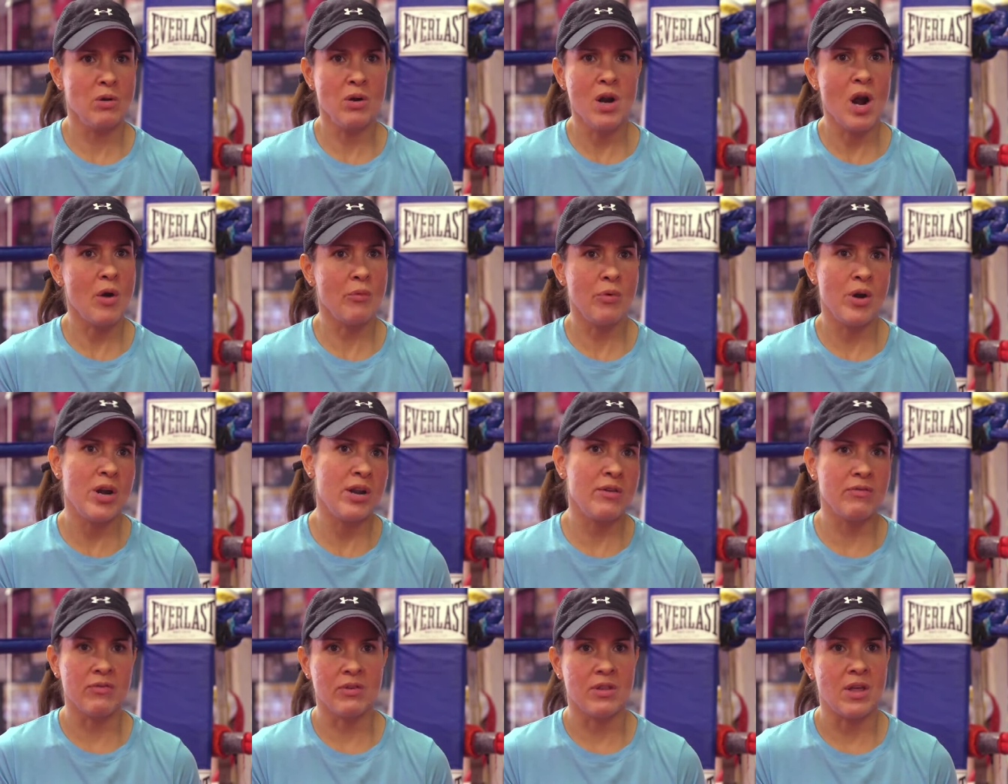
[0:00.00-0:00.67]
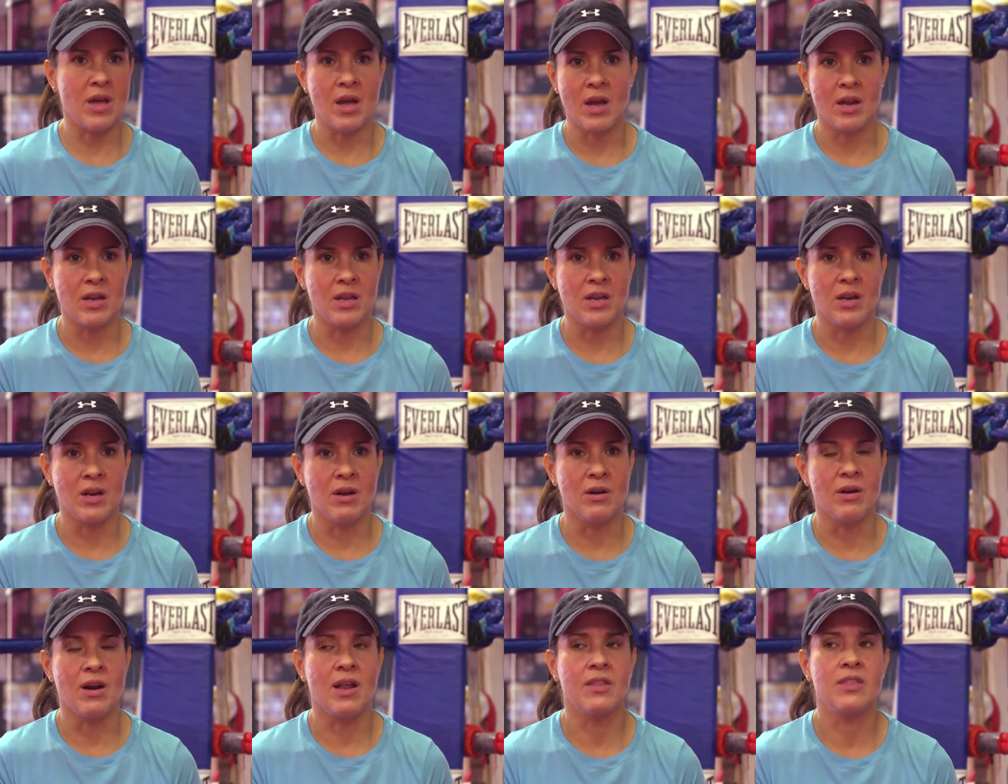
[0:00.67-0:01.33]
you're not ready for that, you
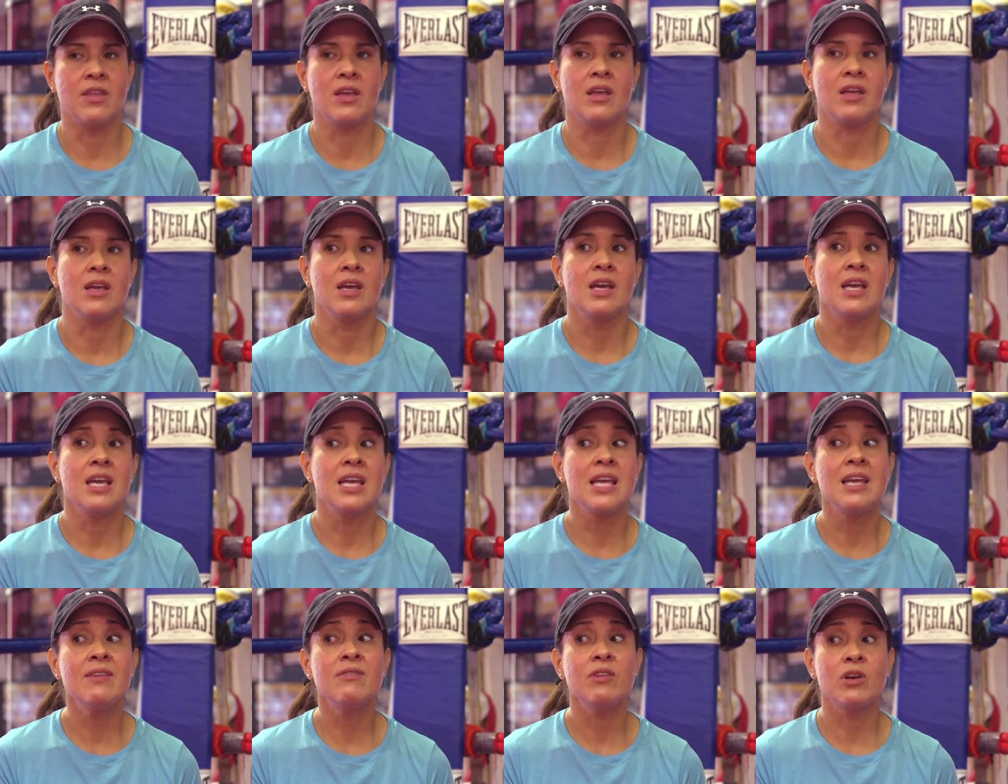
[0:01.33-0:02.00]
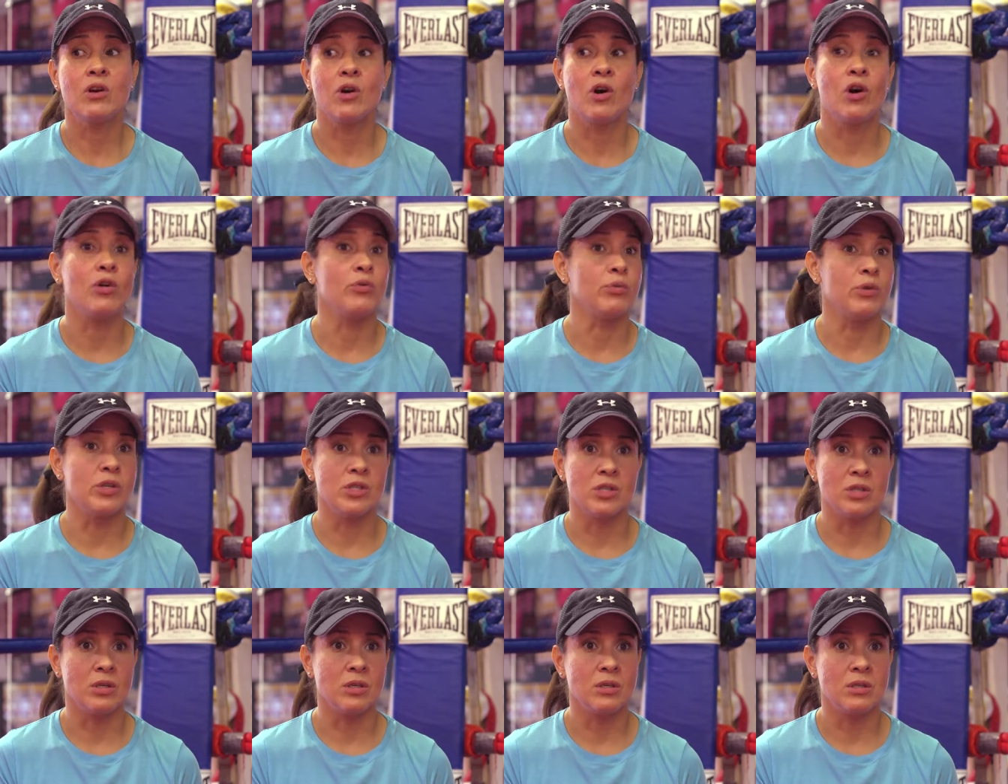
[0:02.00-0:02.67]
know, and I think he even called
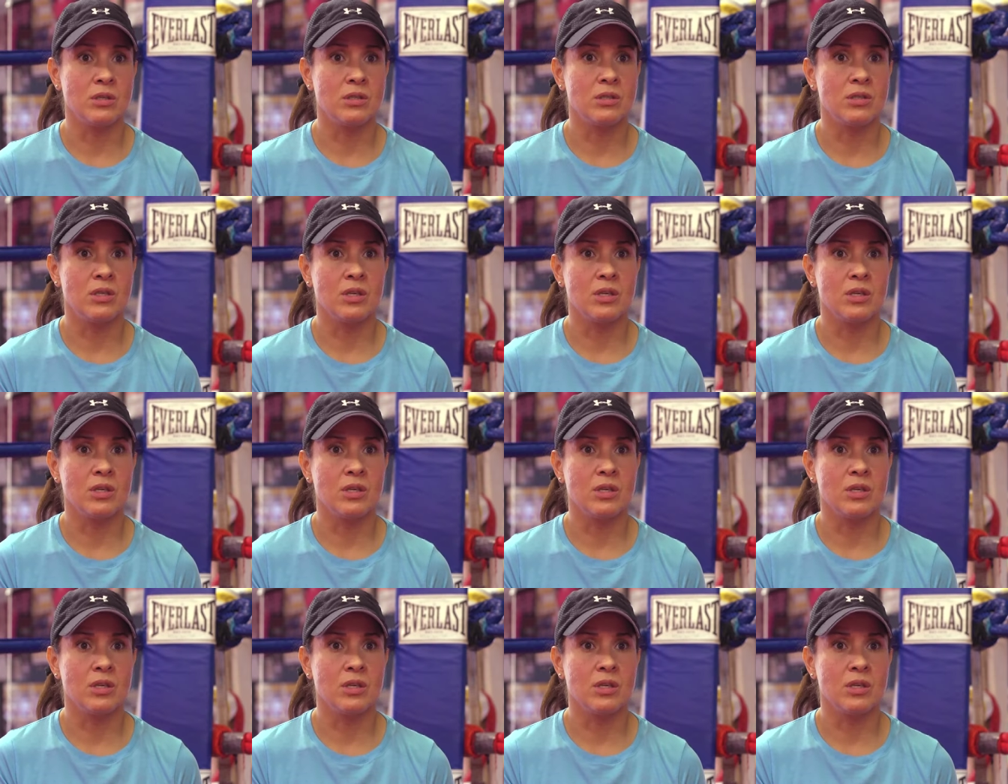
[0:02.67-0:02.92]
Richard,